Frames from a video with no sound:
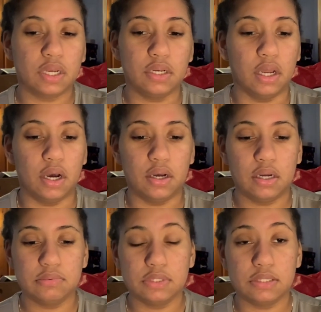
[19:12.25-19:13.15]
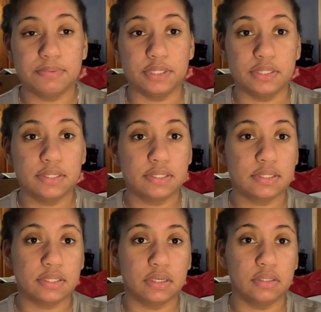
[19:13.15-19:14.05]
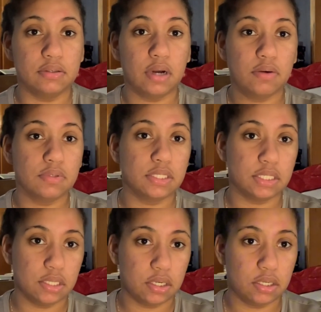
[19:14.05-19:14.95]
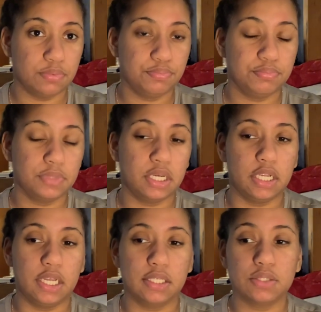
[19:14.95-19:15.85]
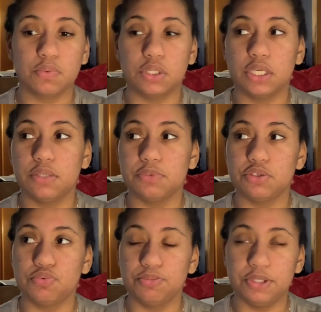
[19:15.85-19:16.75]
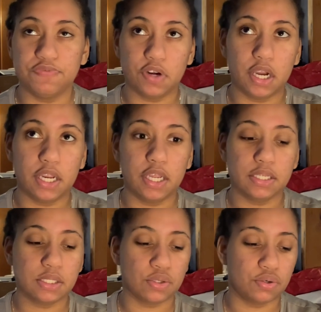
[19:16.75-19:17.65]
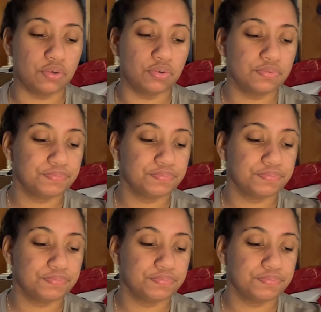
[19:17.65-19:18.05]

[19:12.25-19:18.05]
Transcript: nah i'm just pissed so i will see y'all in the next one which will be friday so